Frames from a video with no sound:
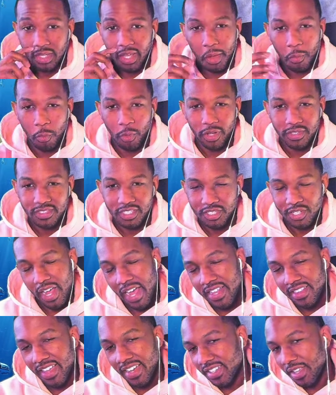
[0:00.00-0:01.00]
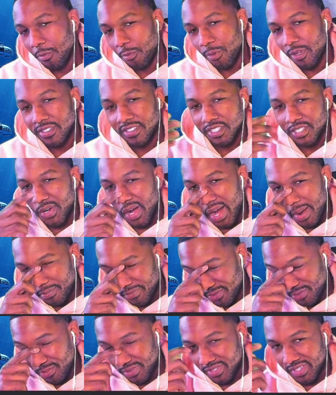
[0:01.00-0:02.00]
And one's a, I like that one's a trap
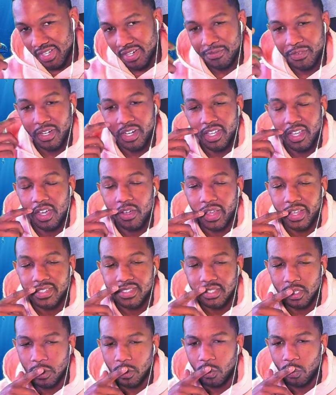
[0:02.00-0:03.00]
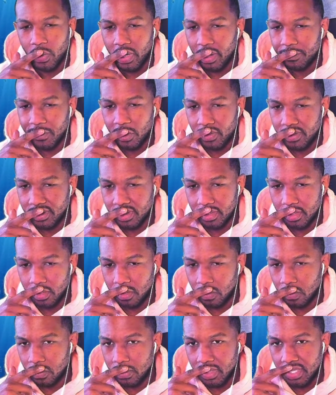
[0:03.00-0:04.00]
too. It's kind of funny. Okay, so what I'm noticing
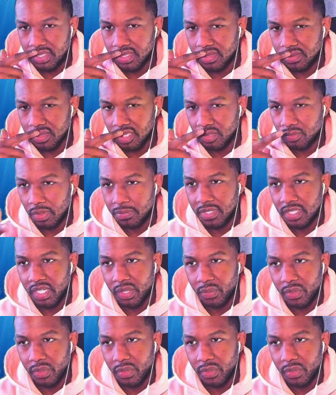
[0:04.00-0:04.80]
though, this this website that we're